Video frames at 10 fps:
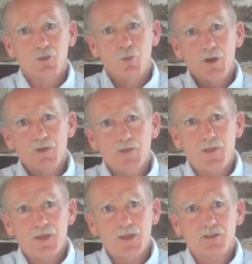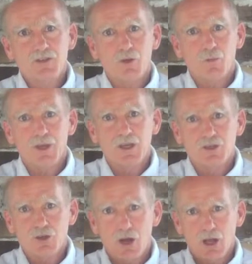one of the things that we
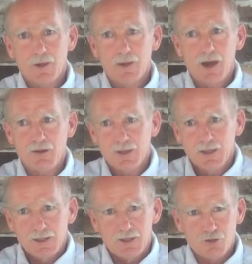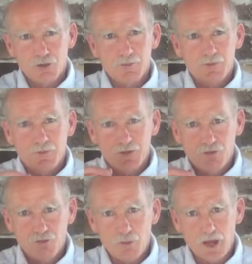can talk about in terms of
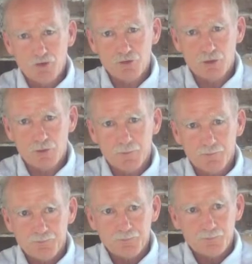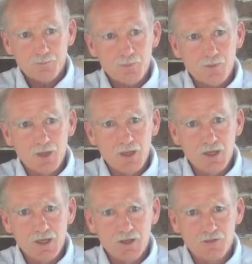this structure
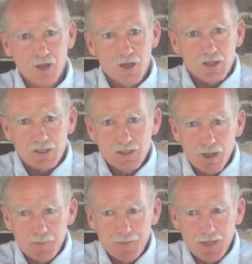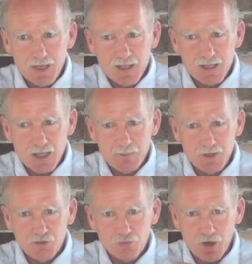is some things can
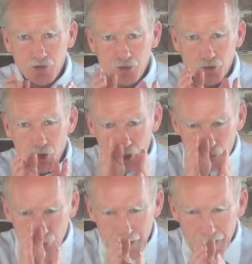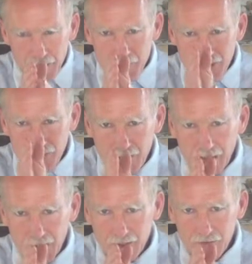be structured really
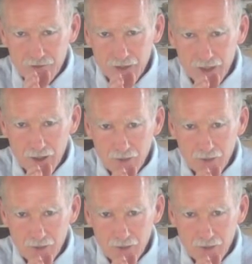meticulously.